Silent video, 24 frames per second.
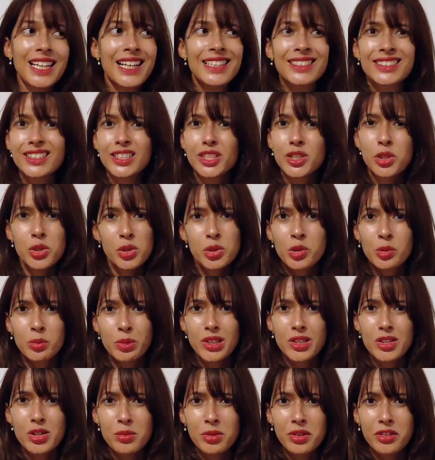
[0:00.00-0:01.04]
As they should
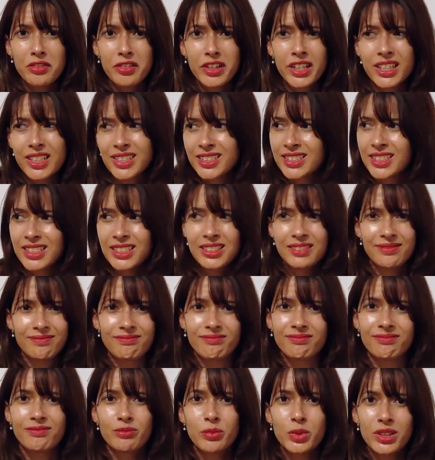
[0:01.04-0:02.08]
be, to be fair. Because like,
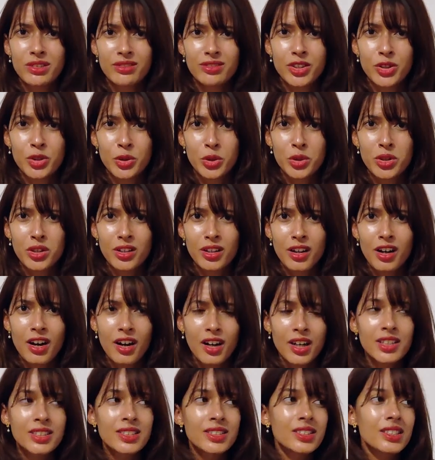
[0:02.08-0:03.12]
well, your
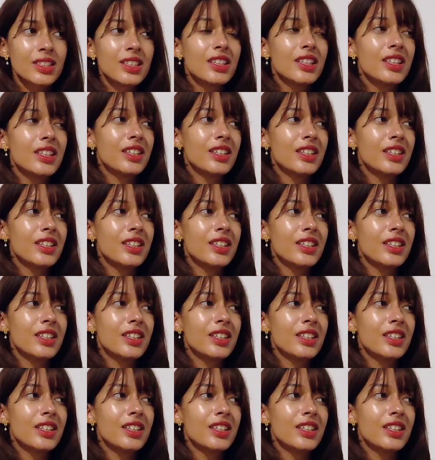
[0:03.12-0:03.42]
loss,